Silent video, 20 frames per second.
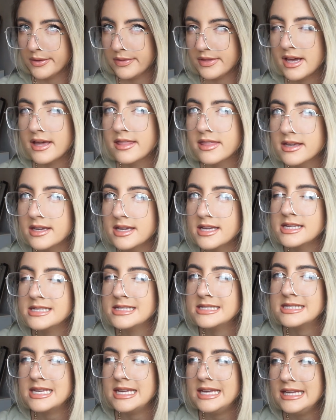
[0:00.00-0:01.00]
They're the
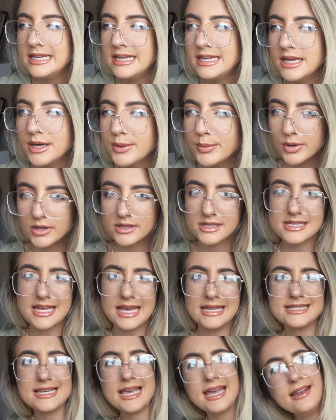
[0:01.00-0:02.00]
Azalea ones.
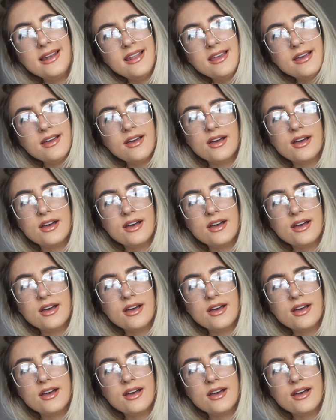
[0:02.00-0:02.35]
Azalea?